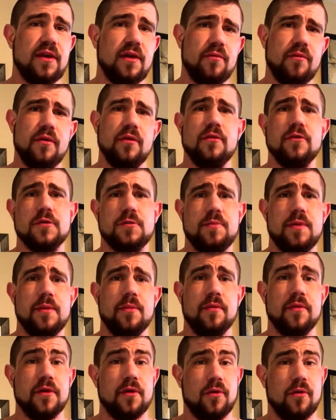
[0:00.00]
Get rid of those
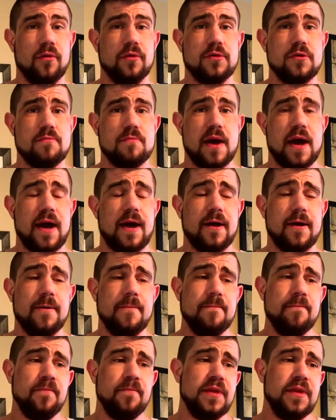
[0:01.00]
people that hold you back.